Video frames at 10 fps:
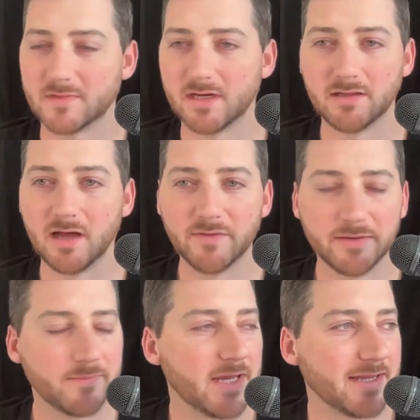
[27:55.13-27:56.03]
I love
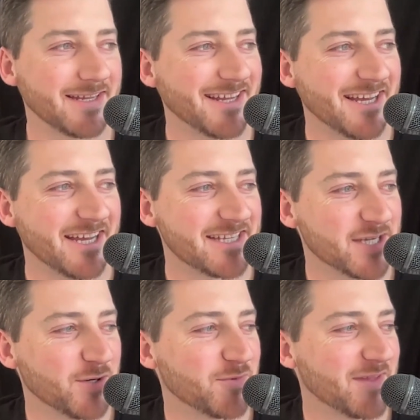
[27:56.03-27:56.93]
it.
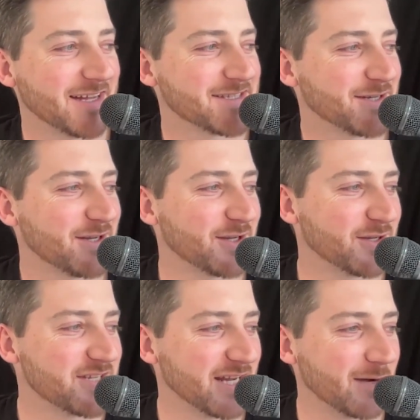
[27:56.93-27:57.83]
So that's a
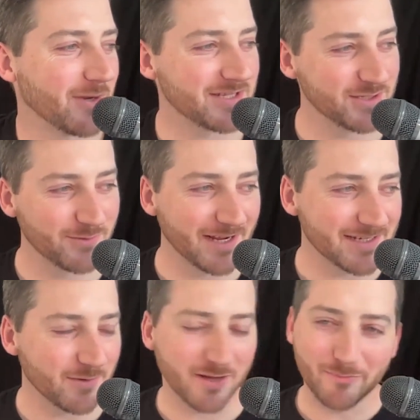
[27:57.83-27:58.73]
good takeaway too, right?
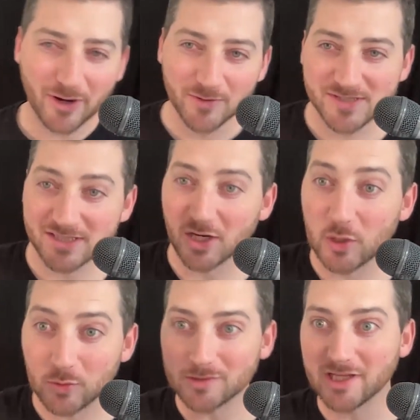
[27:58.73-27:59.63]
To like post,
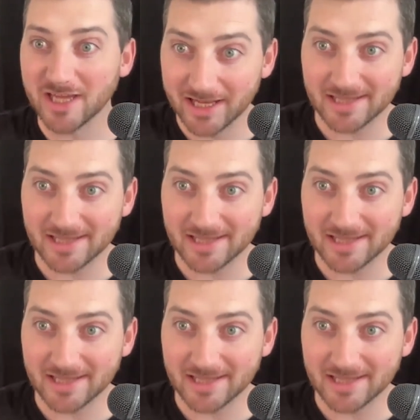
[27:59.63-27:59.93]
go look at